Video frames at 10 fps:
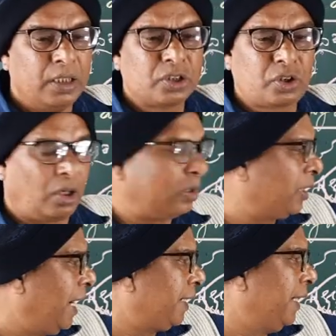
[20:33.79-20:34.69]
So
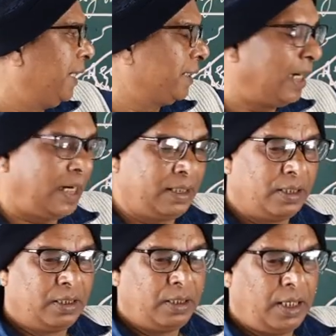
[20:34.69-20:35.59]
that area
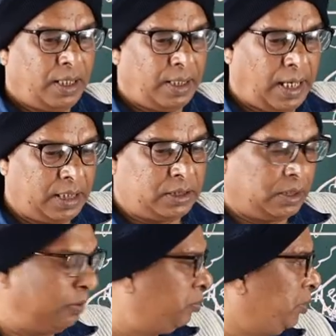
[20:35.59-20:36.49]
has
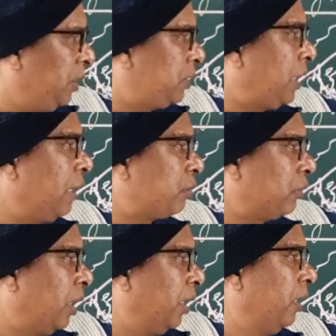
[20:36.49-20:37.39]
which types of
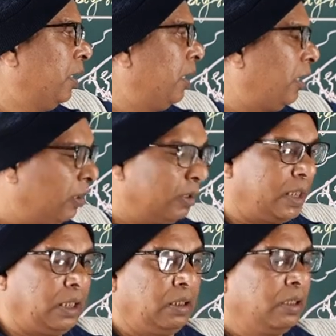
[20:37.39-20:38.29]
the
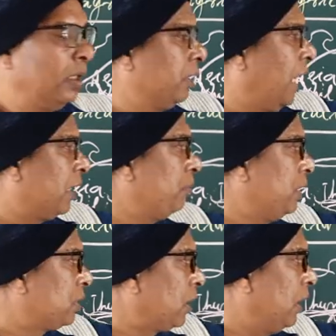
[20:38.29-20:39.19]
hoarding. That means